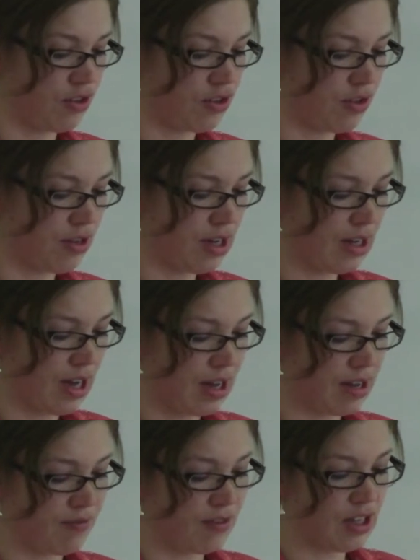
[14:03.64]
during
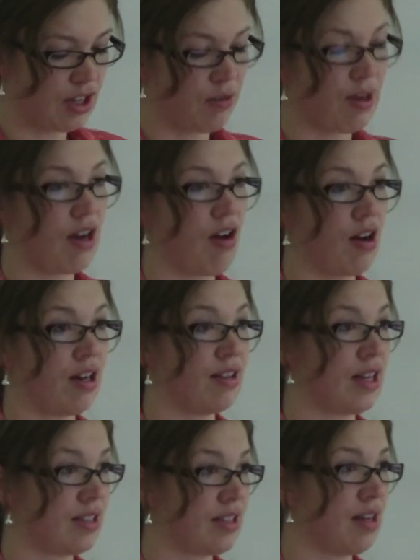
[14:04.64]
a VQA audit
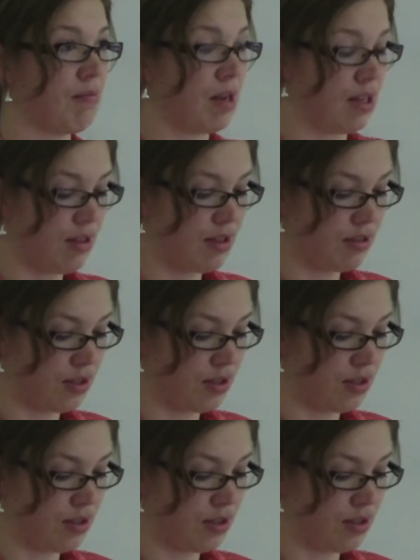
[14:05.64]
that same month,